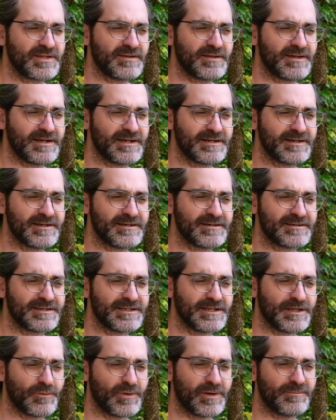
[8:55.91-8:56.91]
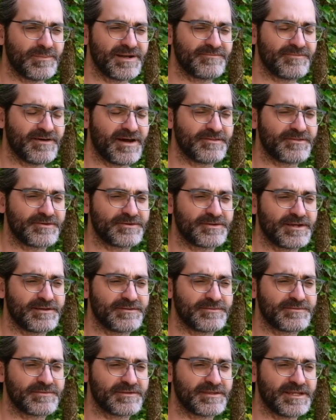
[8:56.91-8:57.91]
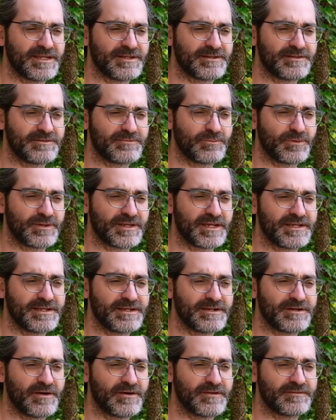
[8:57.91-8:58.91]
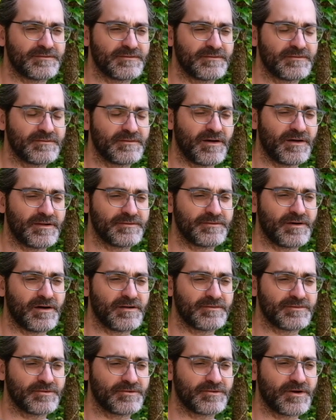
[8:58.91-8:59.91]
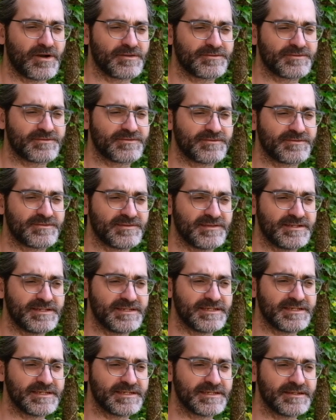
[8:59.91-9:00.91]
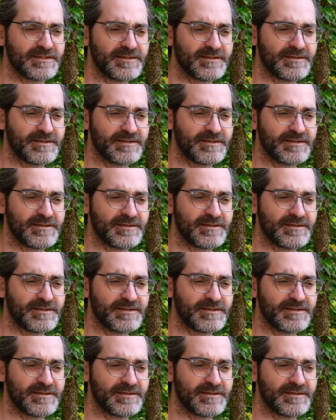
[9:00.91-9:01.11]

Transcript: what my father does and what I hear on Laurent's CD.